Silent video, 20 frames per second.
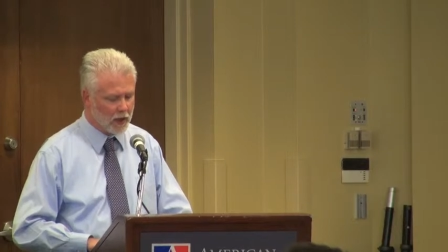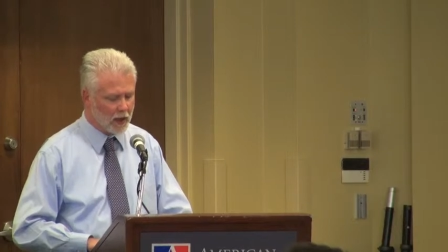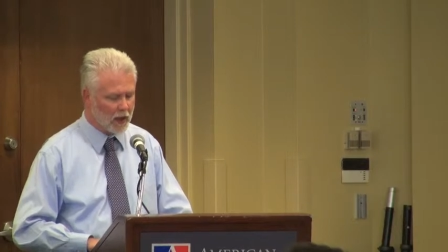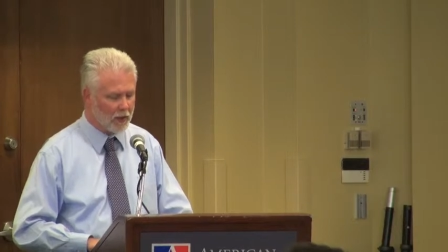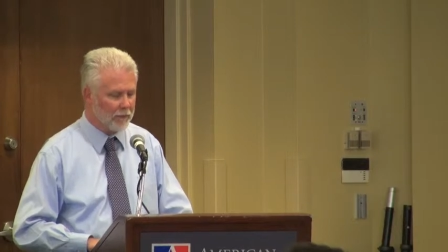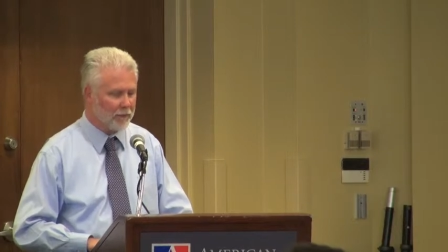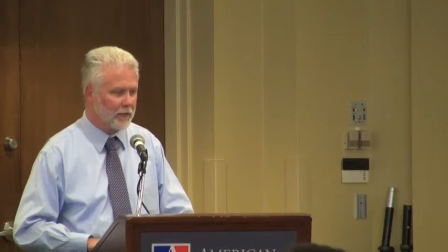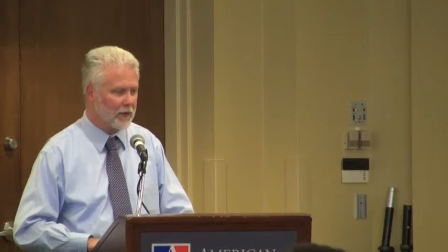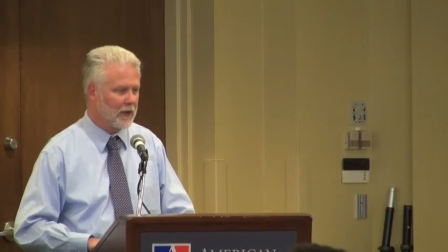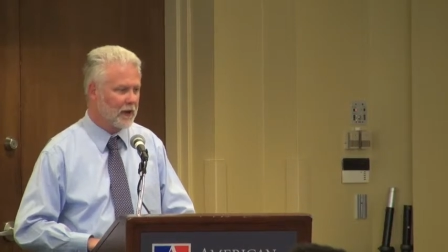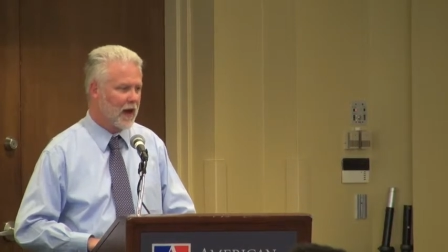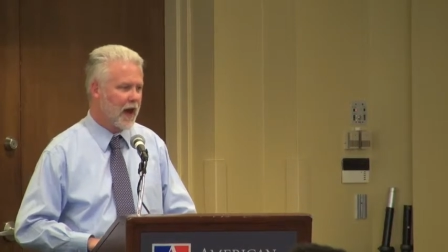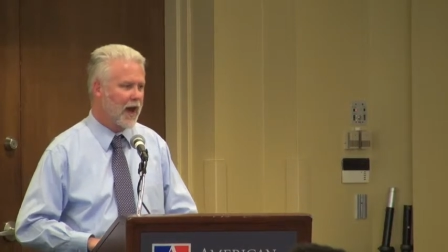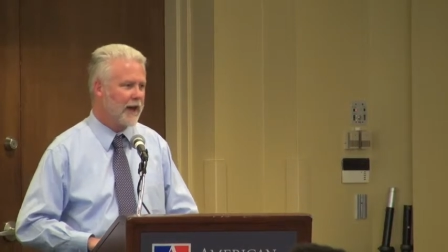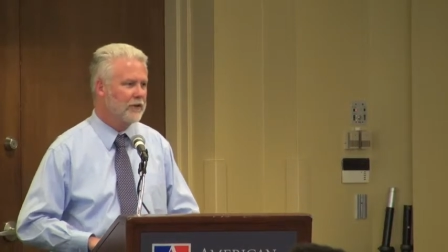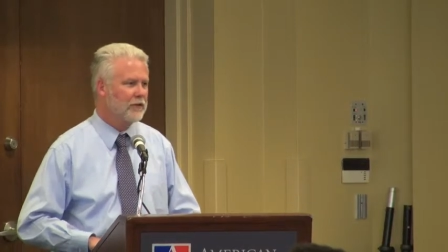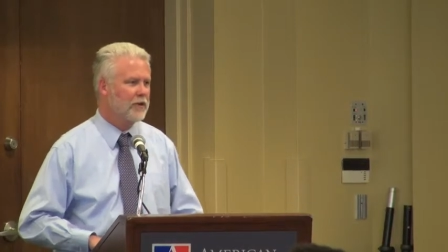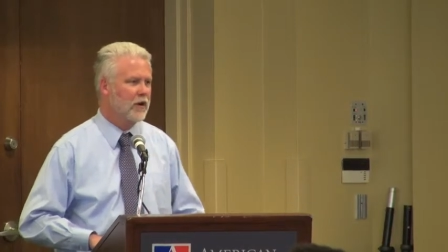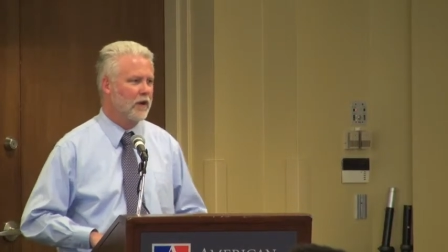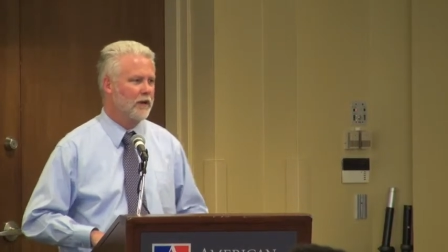um,
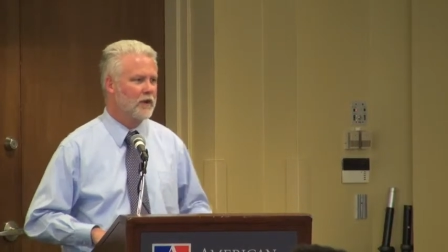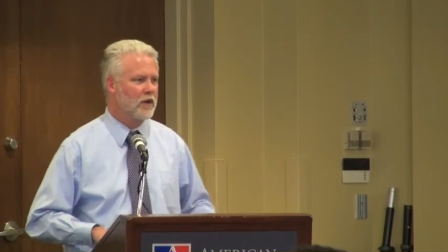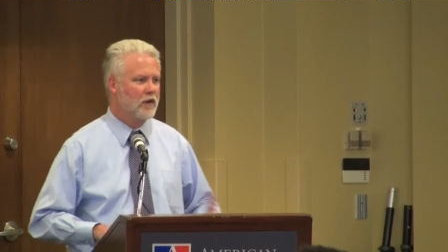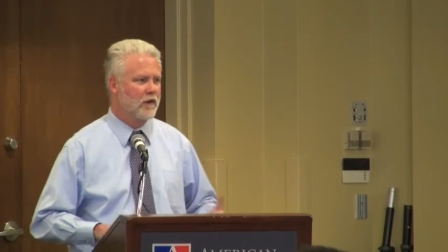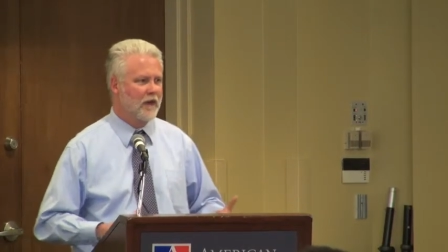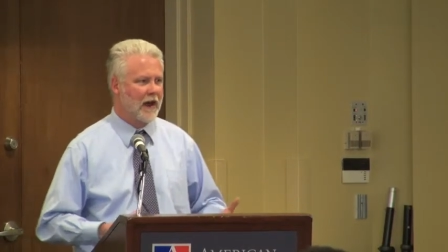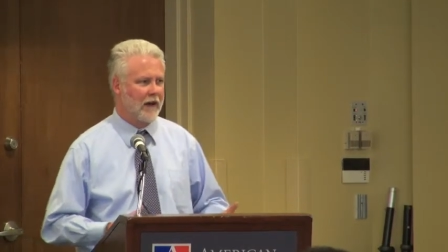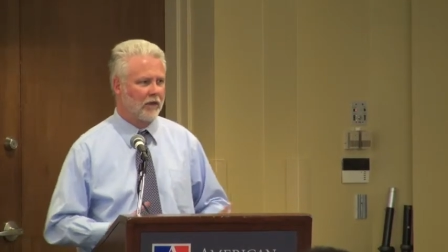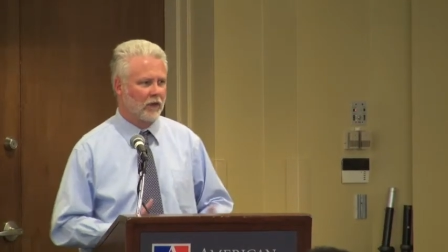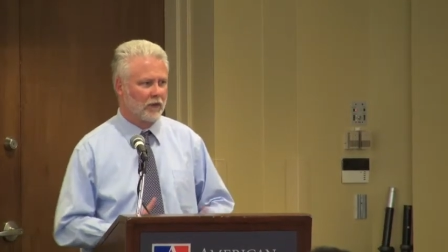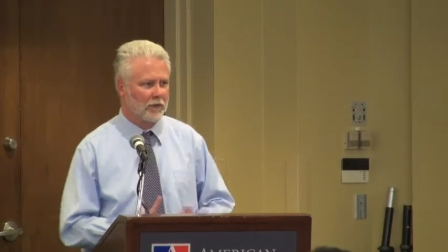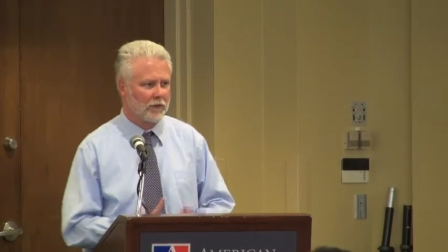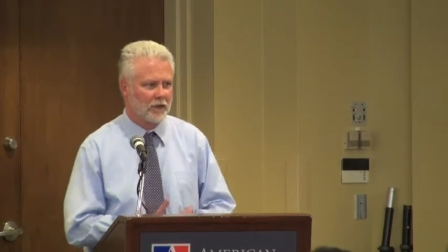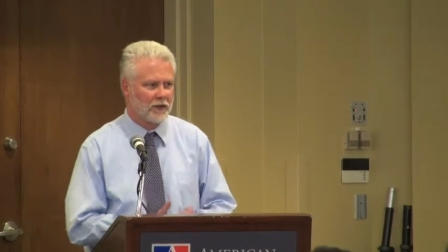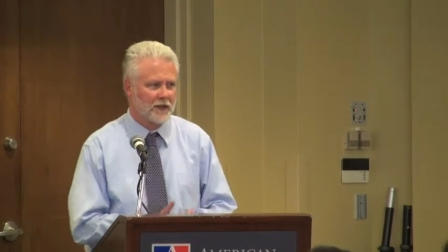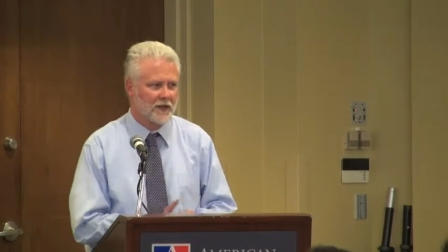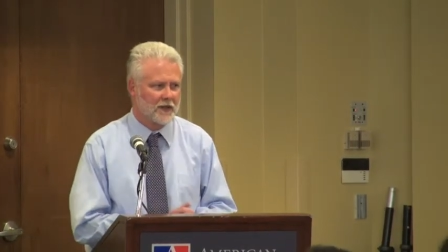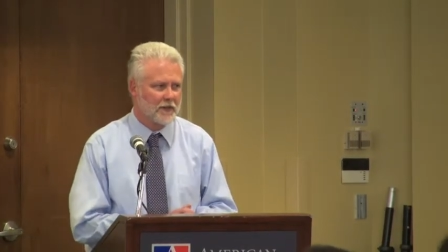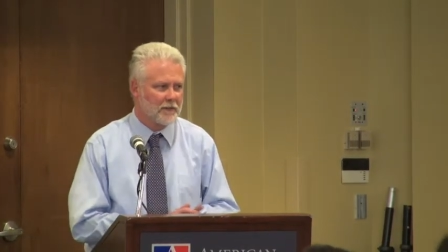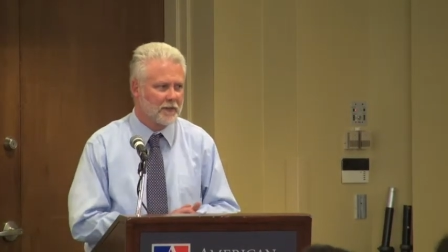I don't know if you've ever
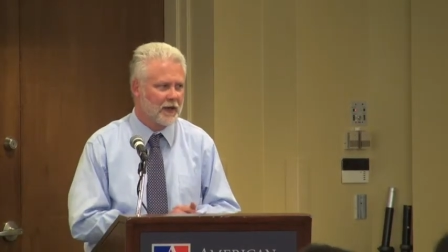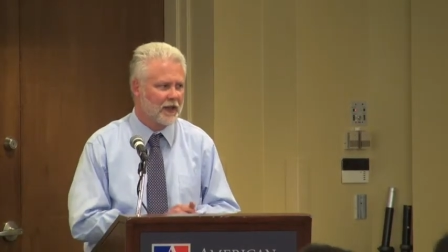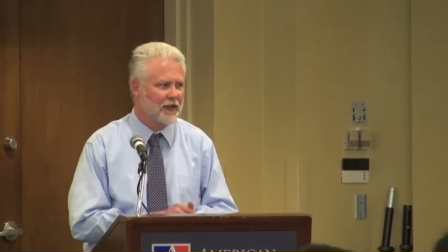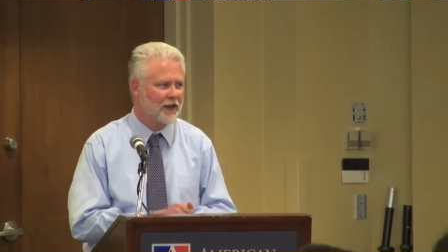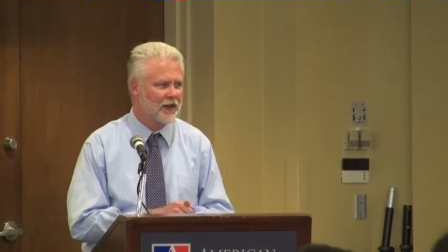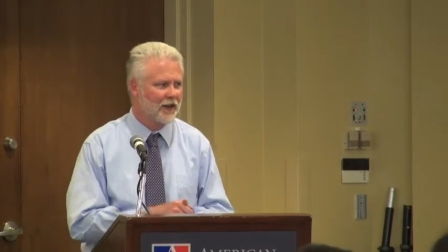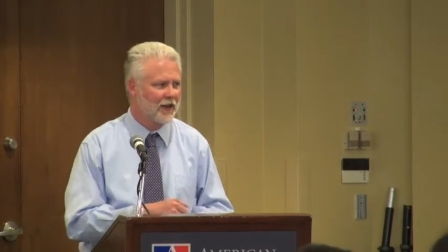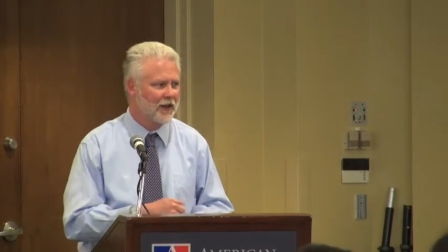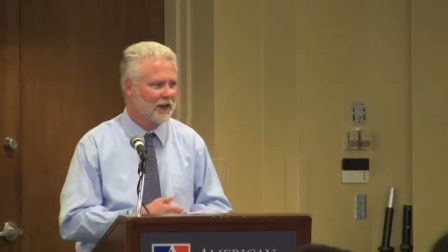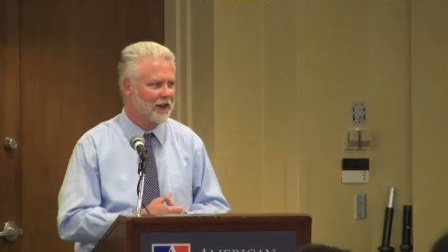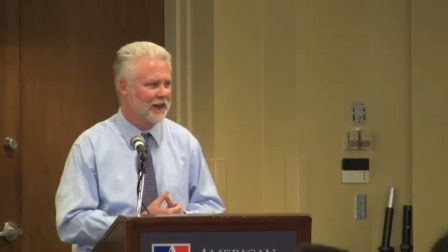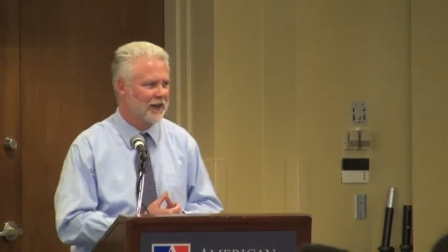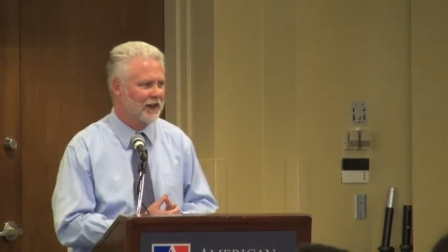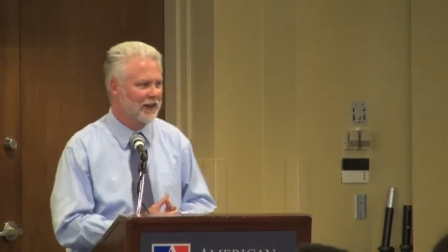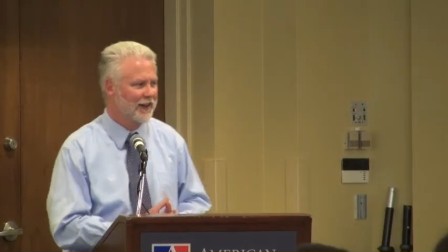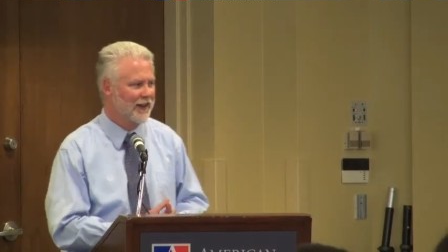participated on a